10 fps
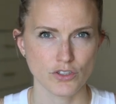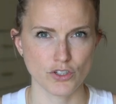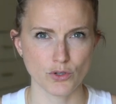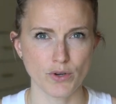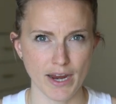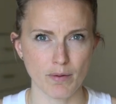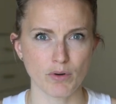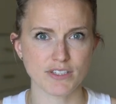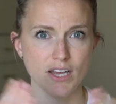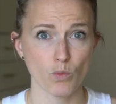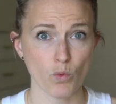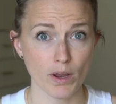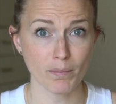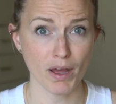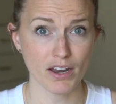two cameras on
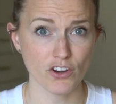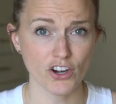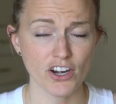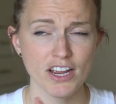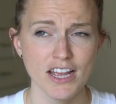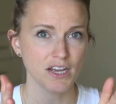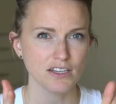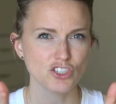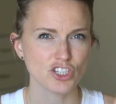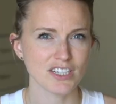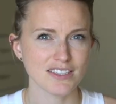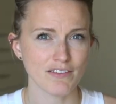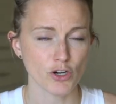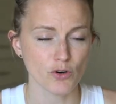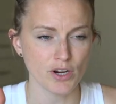one monitor. Because she doesn't
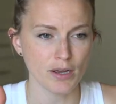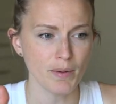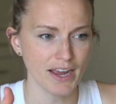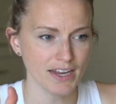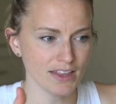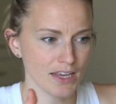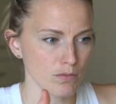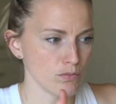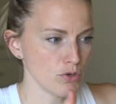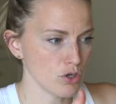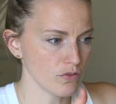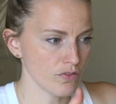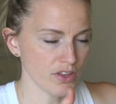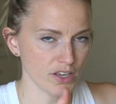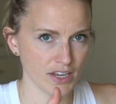have a crib, I can like
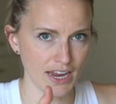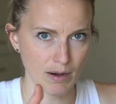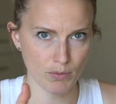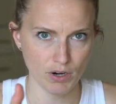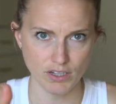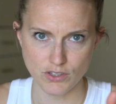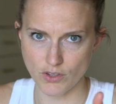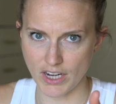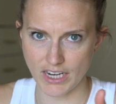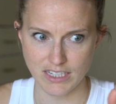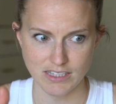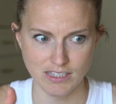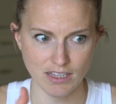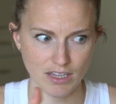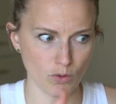move the camera so that I can
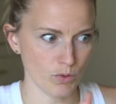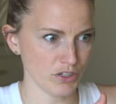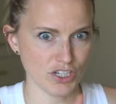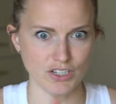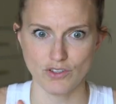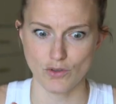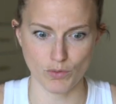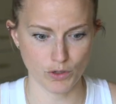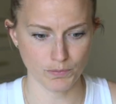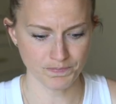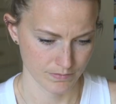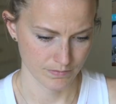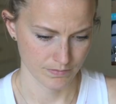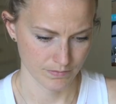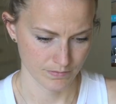see like where she is in the room. A
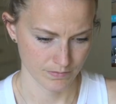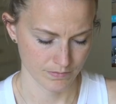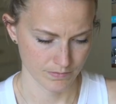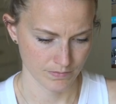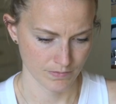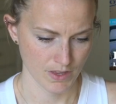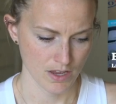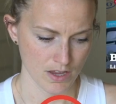Snuggle Me Organic